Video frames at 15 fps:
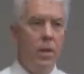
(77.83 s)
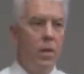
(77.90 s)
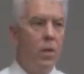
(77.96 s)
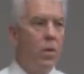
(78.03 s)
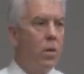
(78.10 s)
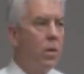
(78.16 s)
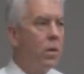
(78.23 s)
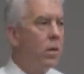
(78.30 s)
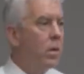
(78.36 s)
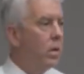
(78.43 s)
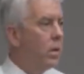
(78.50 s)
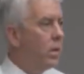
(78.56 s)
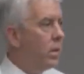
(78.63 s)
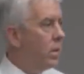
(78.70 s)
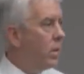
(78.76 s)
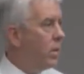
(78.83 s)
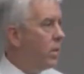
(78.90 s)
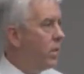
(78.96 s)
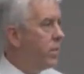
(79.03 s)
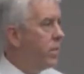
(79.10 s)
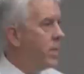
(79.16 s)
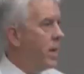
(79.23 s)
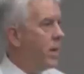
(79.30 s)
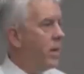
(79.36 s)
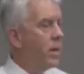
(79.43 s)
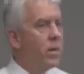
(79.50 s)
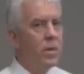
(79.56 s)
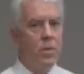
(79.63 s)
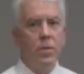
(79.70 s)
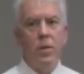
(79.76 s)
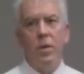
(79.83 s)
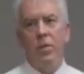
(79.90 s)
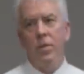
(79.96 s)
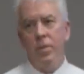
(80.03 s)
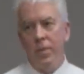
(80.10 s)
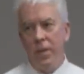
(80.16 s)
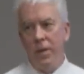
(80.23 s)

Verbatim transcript: Or or that, oh, oh,